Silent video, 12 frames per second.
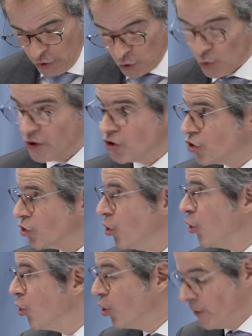to
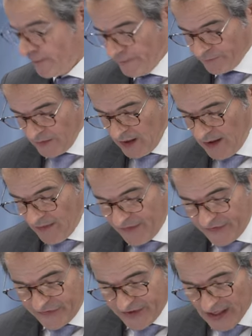ensure
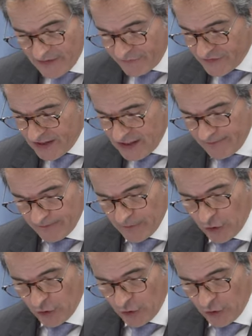the safety